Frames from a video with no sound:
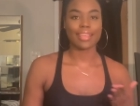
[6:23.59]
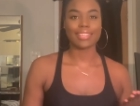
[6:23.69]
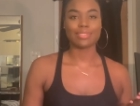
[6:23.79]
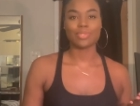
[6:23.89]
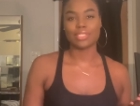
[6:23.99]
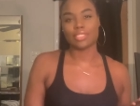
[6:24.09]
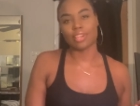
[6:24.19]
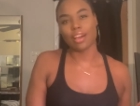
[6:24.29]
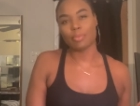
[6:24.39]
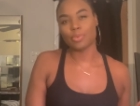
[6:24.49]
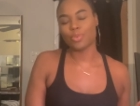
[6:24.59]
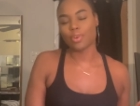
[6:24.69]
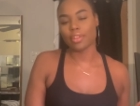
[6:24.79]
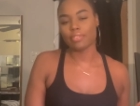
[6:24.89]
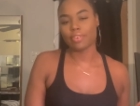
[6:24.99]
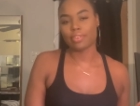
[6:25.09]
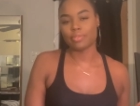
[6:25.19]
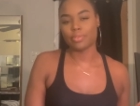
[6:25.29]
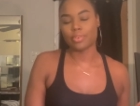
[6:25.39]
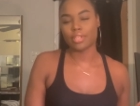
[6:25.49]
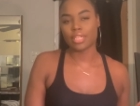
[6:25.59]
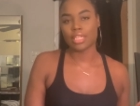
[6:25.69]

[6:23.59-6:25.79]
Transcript: guess, what job you qualify for.